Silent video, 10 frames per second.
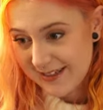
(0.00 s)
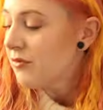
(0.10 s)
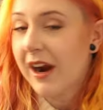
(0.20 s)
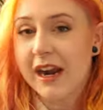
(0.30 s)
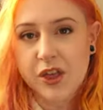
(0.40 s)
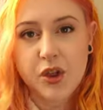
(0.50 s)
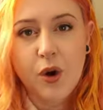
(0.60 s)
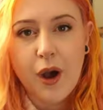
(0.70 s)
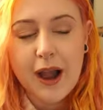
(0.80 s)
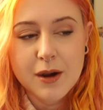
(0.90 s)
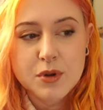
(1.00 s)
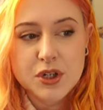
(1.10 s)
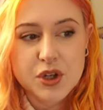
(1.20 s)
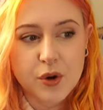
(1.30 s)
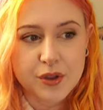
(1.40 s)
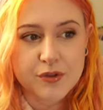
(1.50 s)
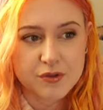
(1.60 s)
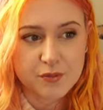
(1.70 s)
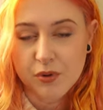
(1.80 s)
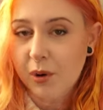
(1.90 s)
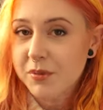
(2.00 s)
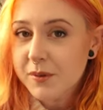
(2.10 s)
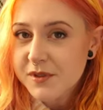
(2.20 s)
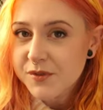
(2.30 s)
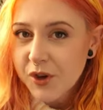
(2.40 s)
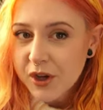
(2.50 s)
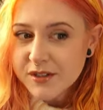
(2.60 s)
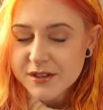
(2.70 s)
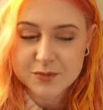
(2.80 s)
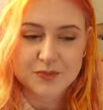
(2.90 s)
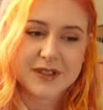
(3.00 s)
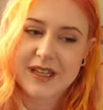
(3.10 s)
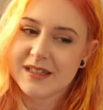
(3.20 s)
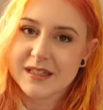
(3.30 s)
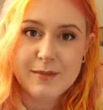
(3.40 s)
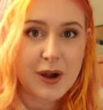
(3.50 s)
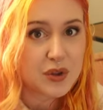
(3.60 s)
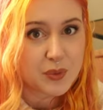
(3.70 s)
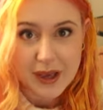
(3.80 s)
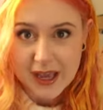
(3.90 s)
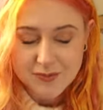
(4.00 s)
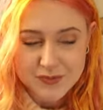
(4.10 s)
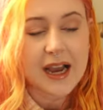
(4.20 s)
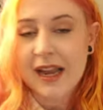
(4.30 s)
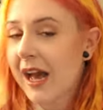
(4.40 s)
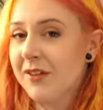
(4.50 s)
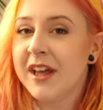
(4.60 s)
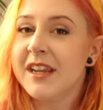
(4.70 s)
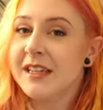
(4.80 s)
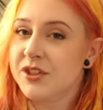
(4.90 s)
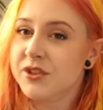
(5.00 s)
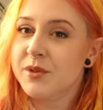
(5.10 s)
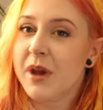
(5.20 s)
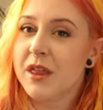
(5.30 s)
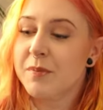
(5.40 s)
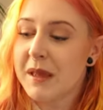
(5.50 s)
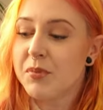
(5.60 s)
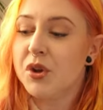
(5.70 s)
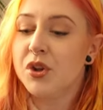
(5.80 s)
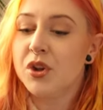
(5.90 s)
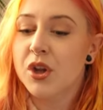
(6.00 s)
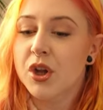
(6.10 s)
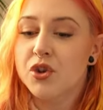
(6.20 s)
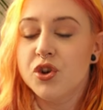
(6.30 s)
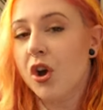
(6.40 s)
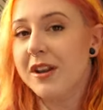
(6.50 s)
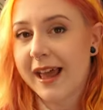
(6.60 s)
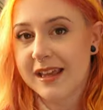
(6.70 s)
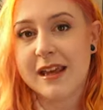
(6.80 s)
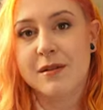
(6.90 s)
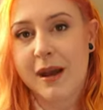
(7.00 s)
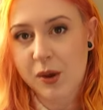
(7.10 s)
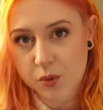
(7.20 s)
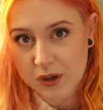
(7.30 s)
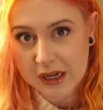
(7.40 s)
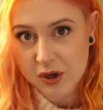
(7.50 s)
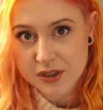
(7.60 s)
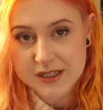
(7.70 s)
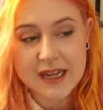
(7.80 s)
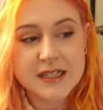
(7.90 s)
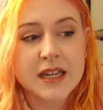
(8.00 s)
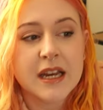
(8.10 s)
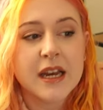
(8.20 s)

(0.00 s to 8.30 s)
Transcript: Right, I thought I would go through the problems first, get them out of the way. I have had a history with people not liking my Oakley content